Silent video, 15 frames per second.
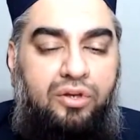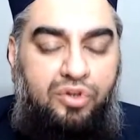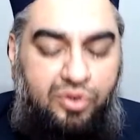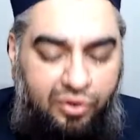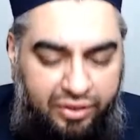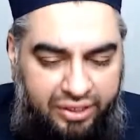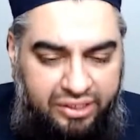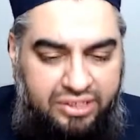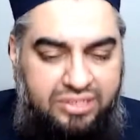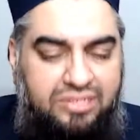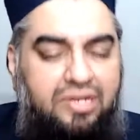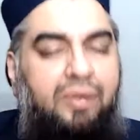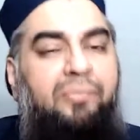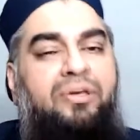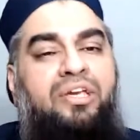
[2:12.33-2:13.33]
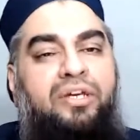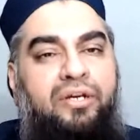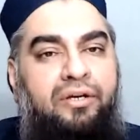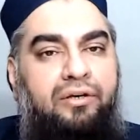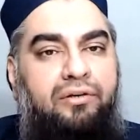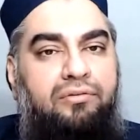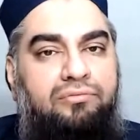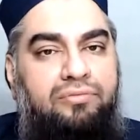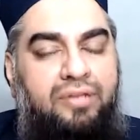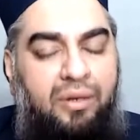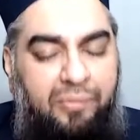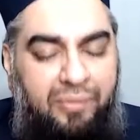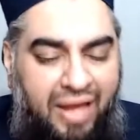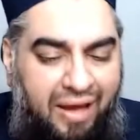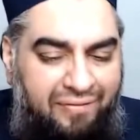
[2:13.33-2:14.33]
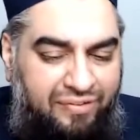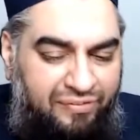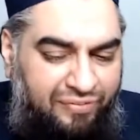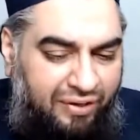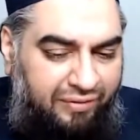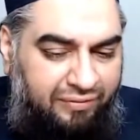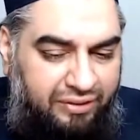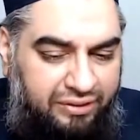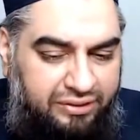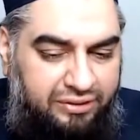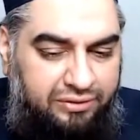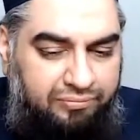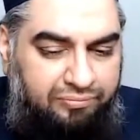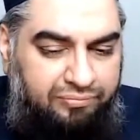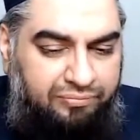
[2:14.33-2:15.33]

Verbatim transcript: during this coming year that we have in front of us.